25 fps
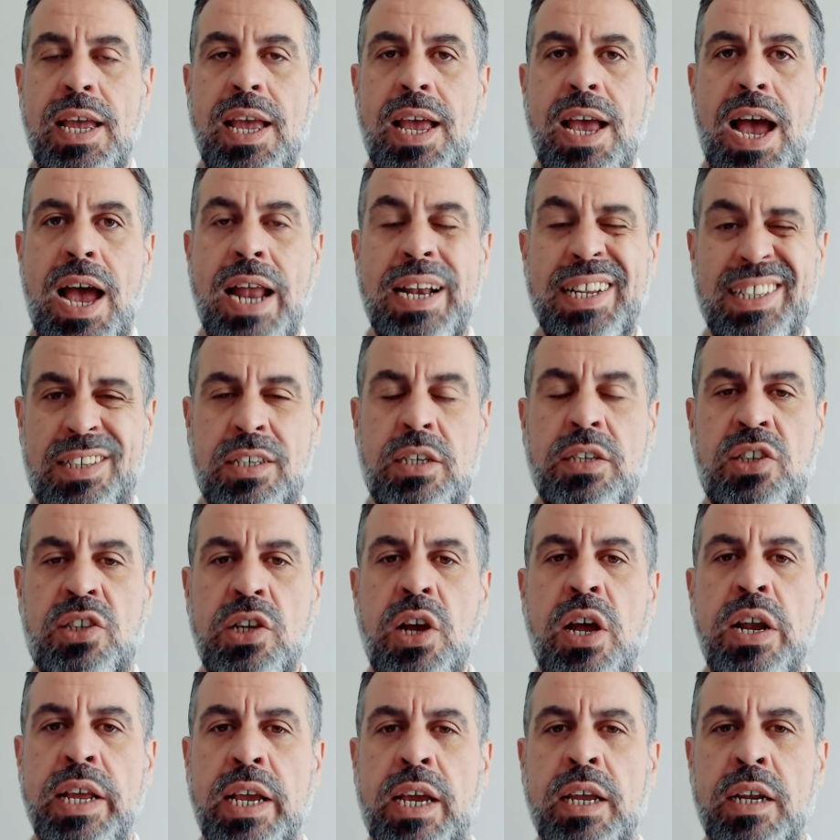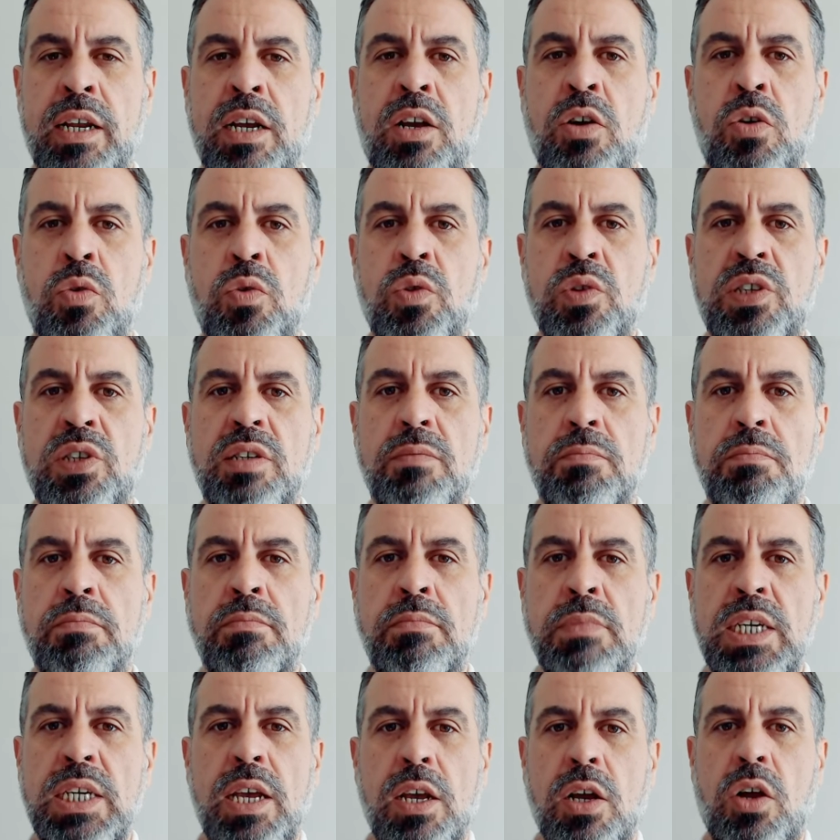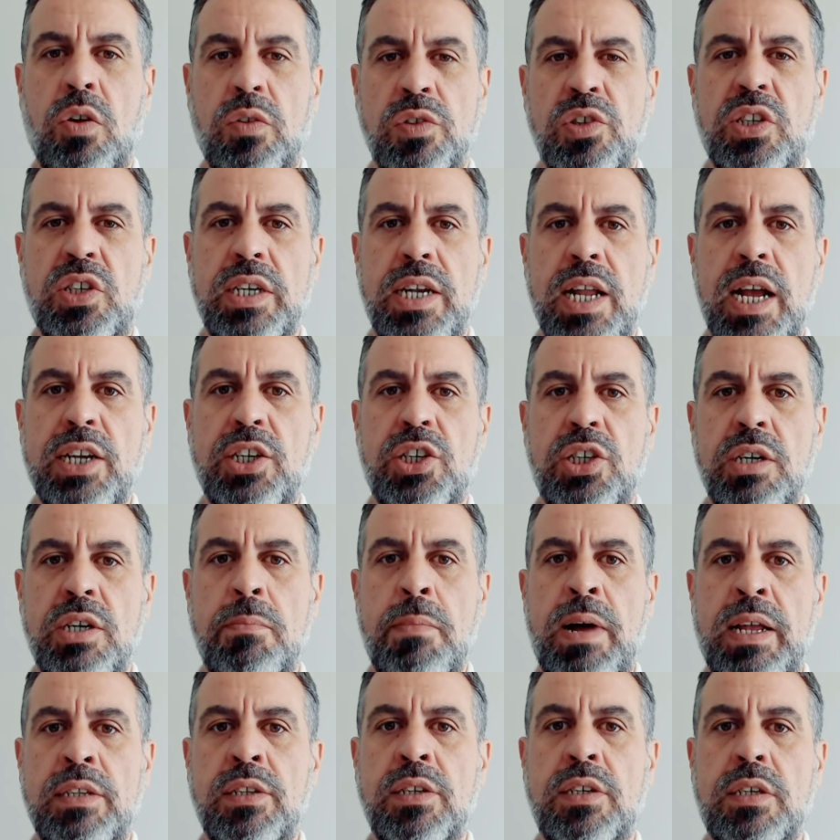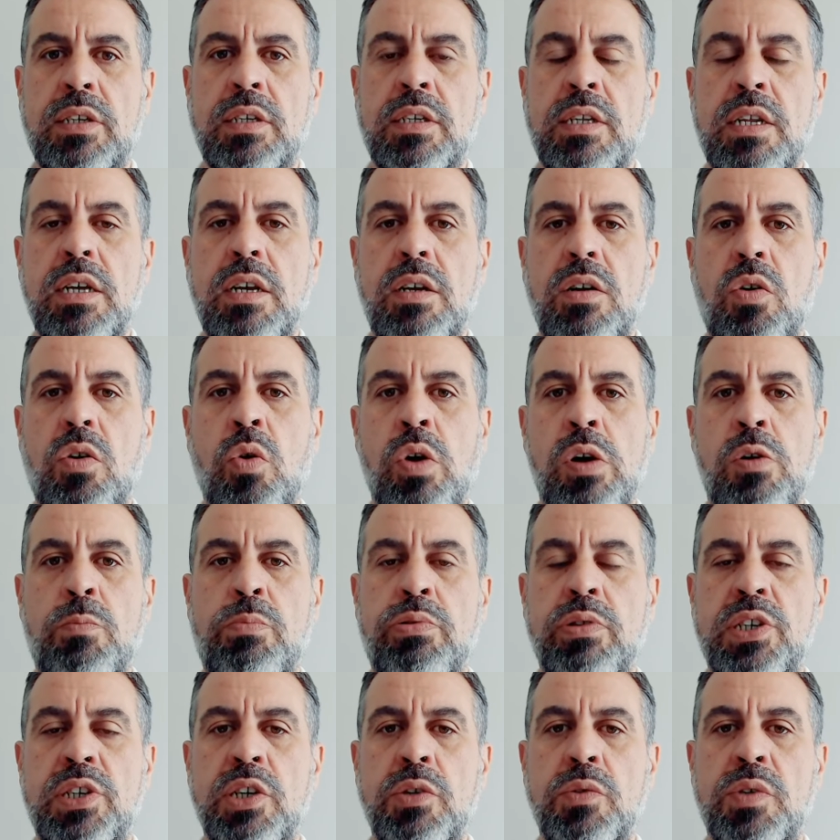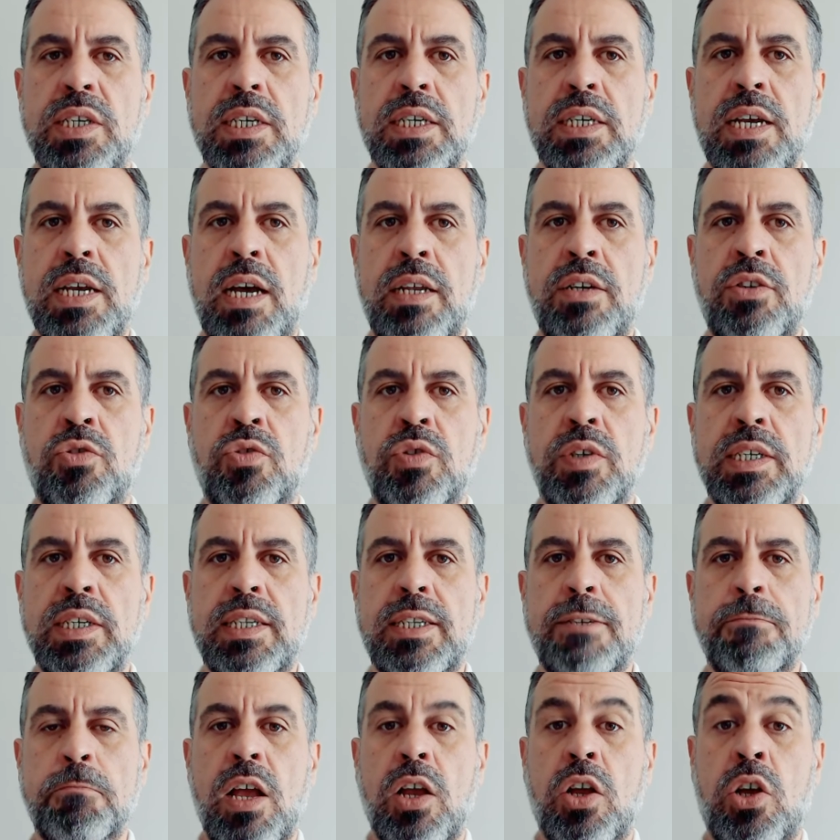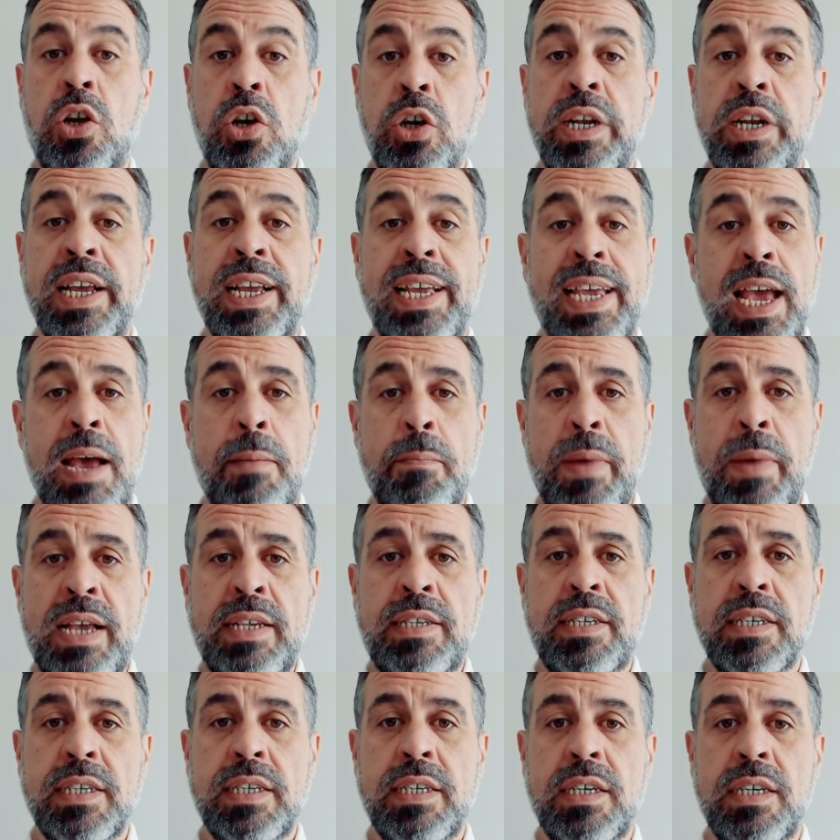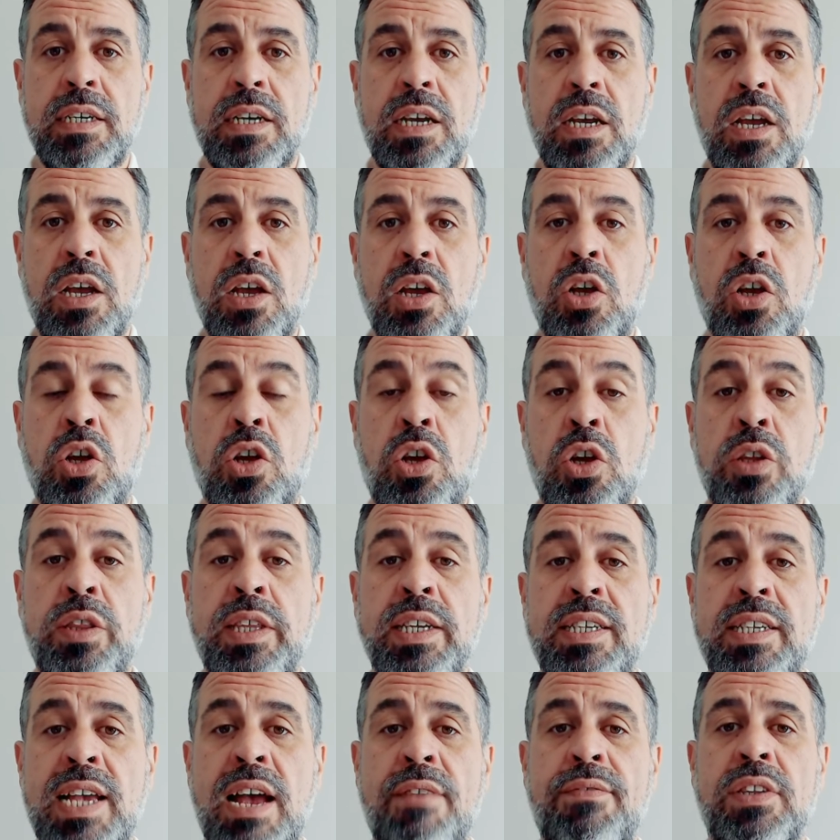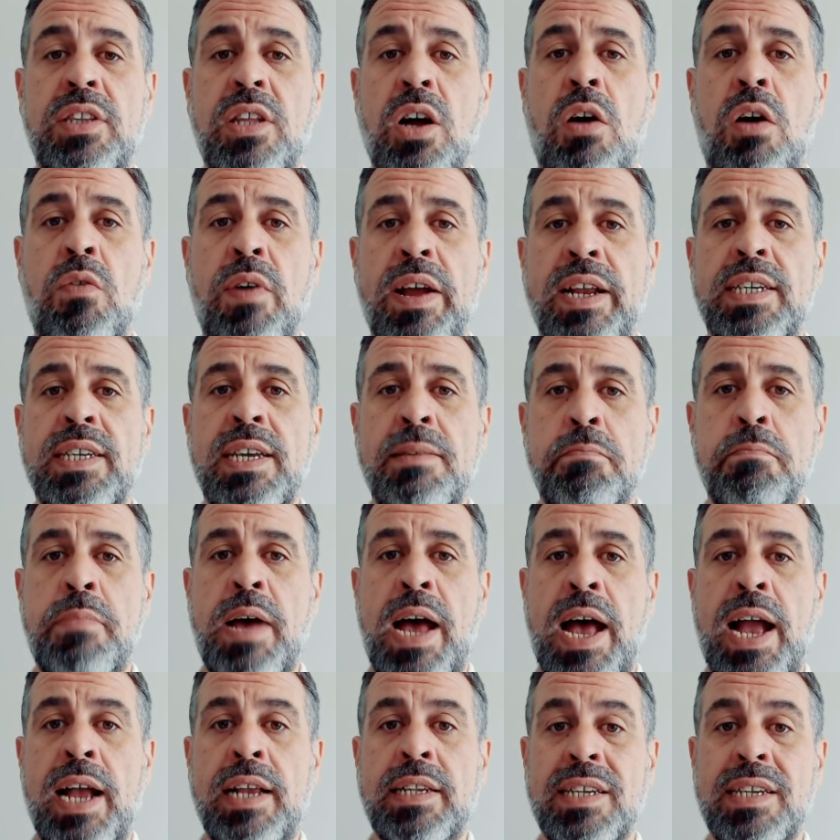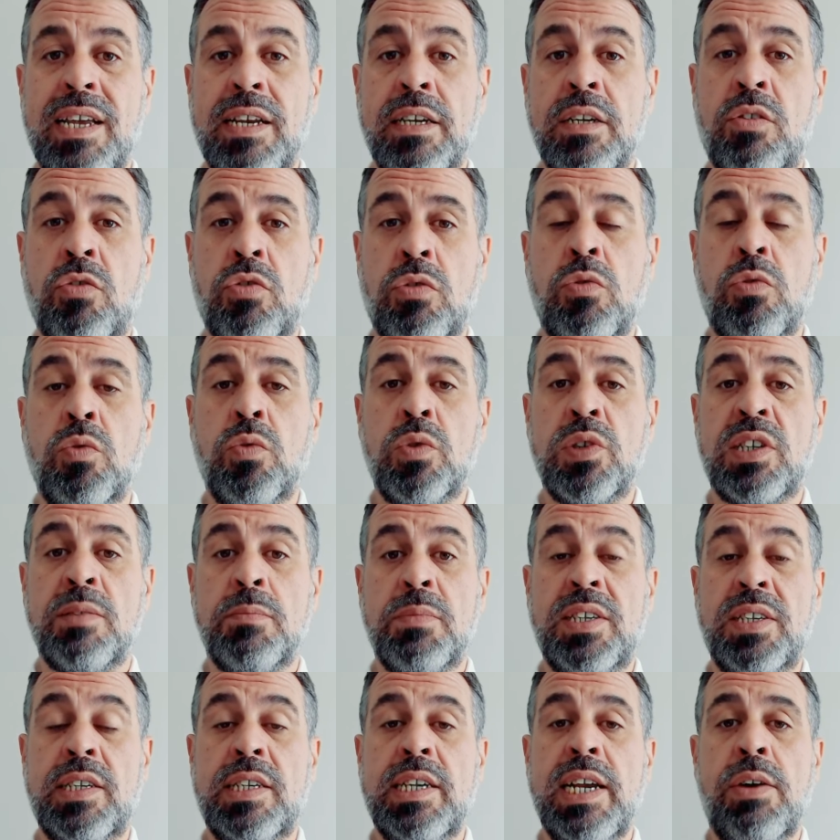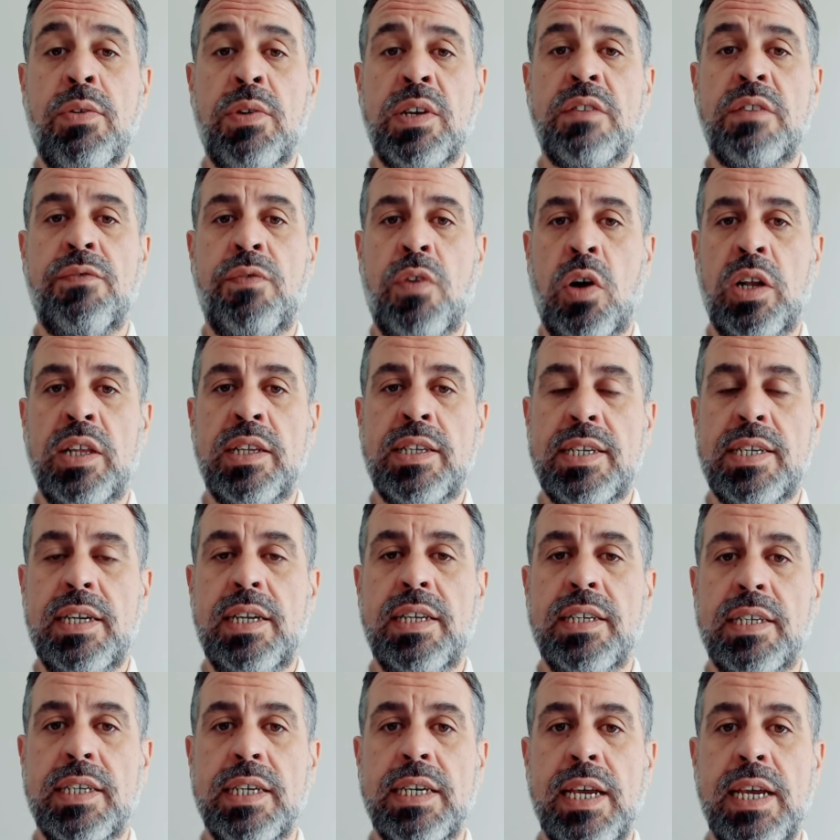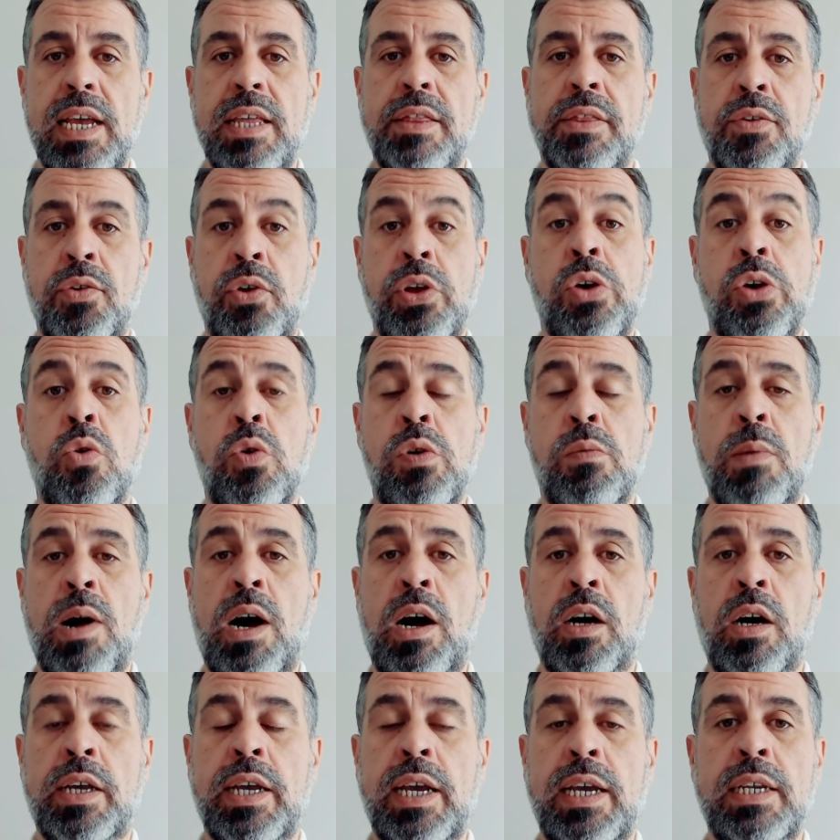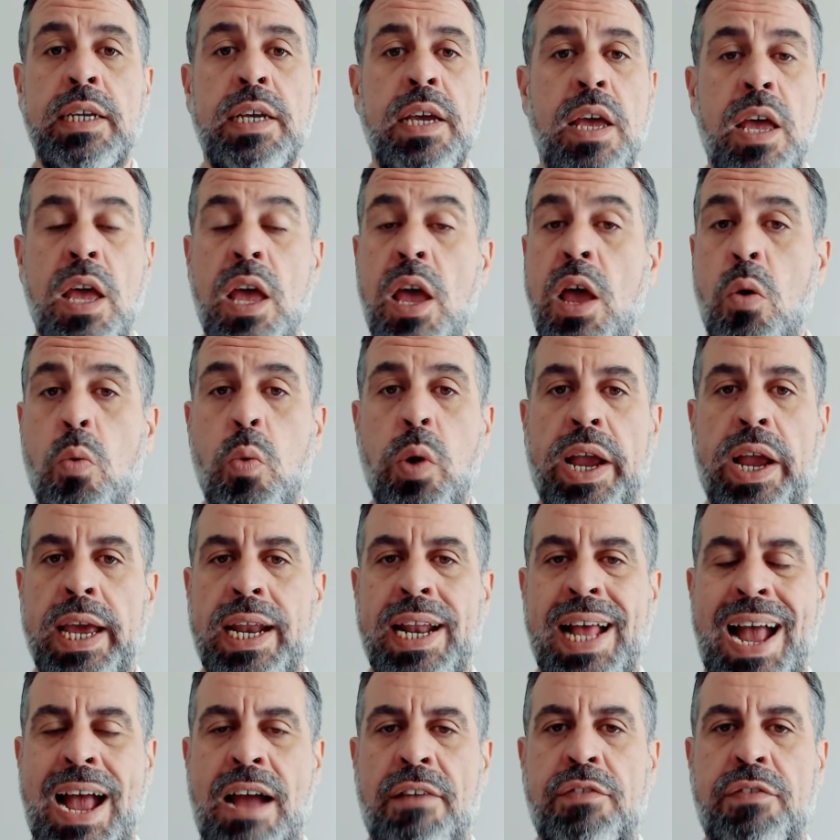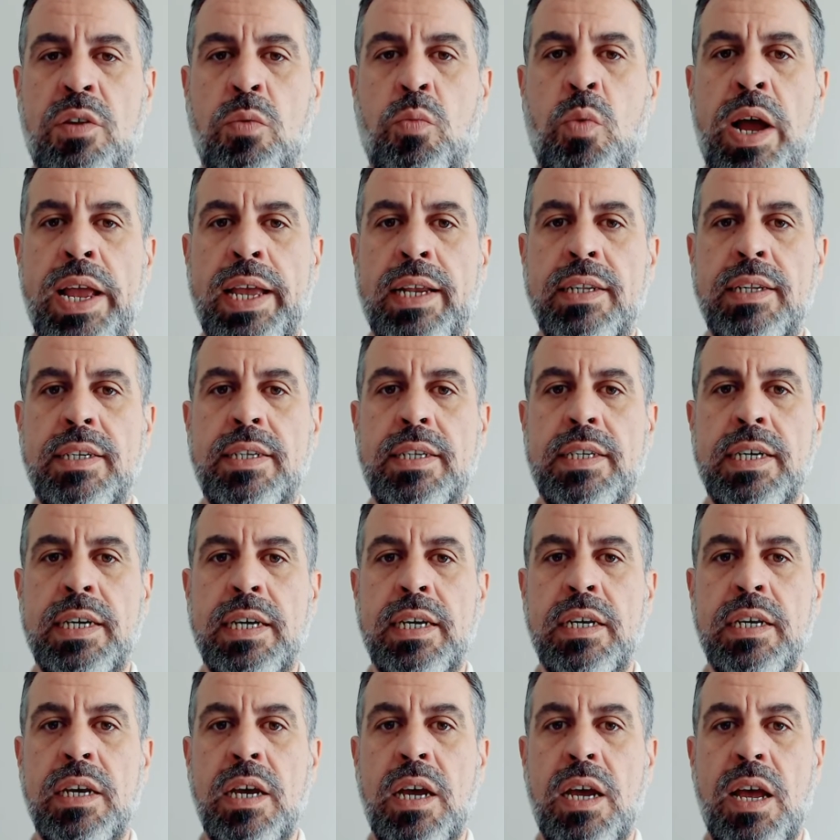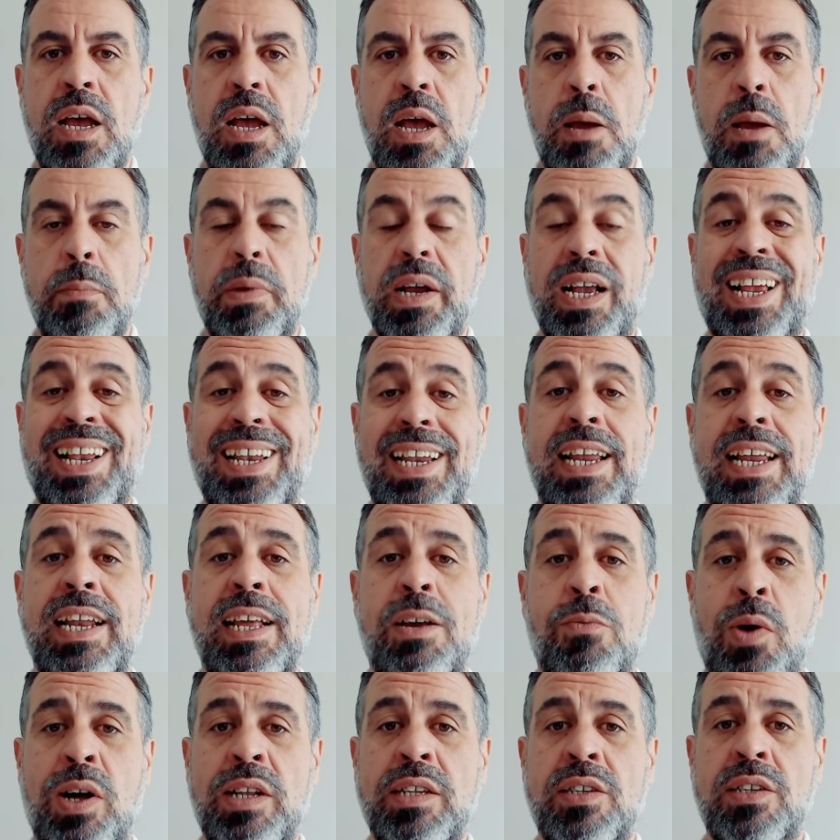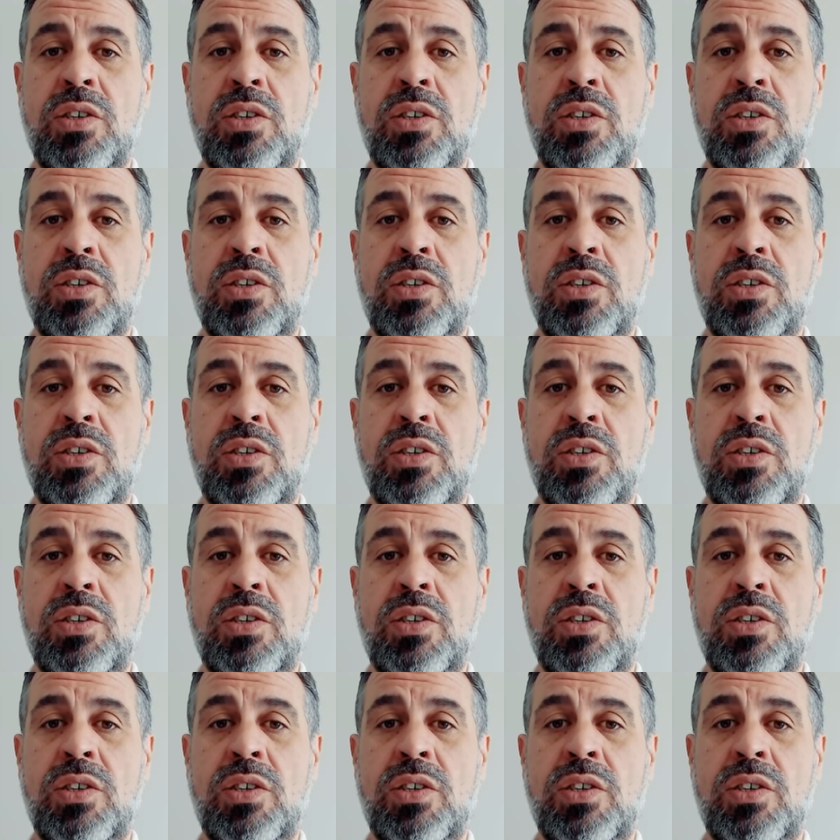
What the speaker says: and it's certainly going to cause some consternation amongst oil-producing countries. Could it get messy? Could this have a direct impact and cause some serious volatility in the oil market? We're going to have to wait and see. But clearly, one